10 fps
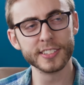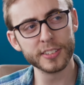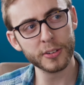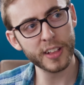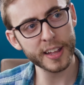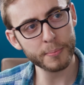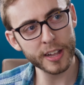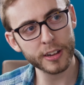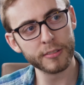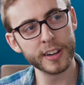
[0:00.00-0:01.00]
And so, like,
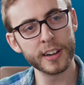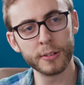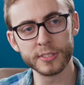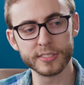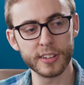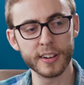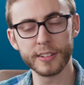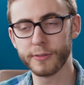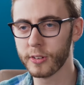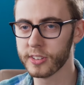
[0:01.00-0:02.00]
my career, I was starting
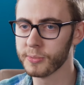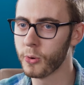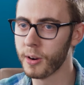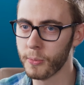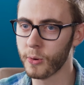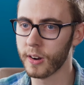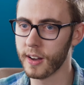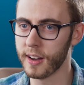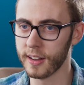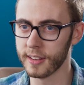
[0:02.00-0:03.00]
to focus more and more
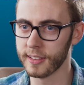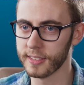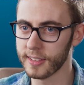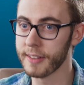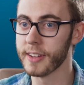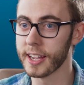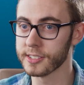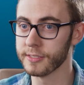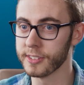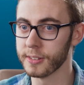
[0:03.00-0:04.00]
on live
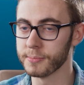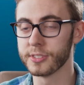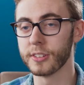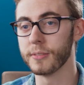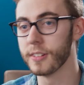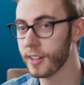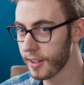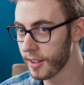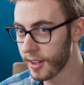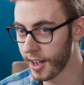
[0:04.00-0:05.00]
action film. So
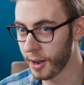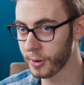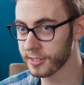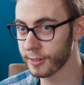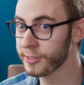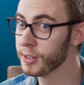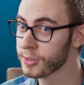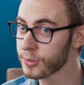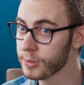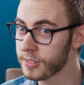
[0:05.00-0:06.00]
I went to film
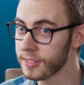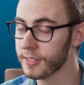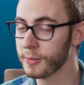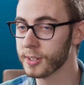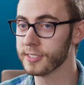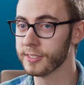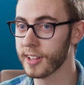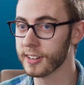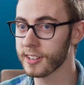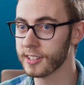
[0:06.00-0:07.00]
school, went to
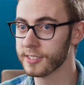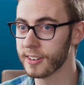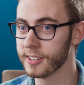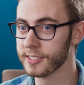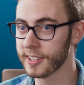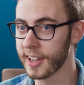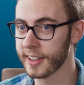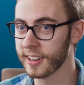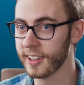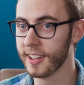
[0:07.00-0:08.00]
Savannah College of Art and
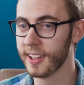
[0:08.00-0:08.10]
Design.